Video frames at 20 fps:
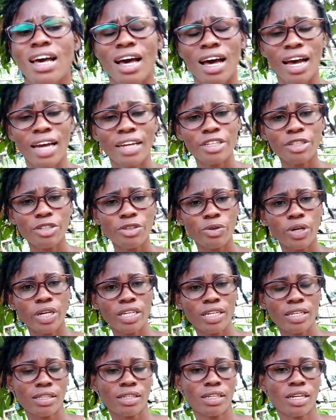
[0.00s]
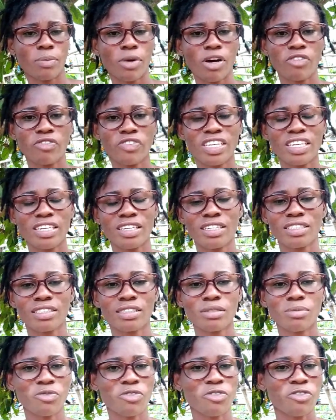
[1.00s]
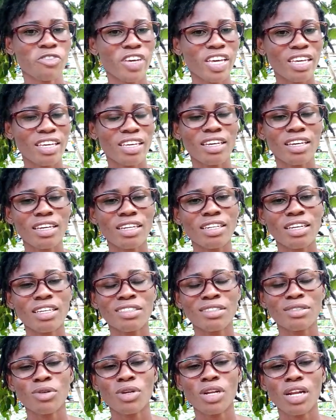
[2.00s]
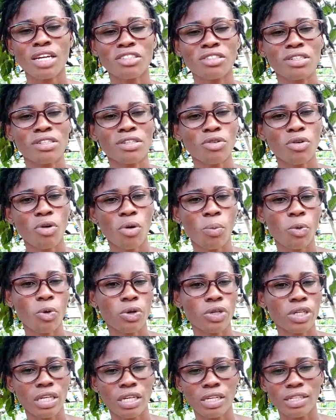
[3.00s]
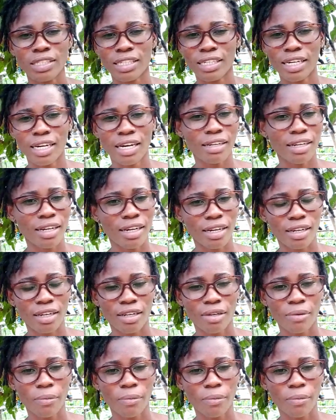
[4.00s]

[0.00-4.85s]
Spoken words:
I didn't know anything about veganism. Vegan is not actually common in Ghana,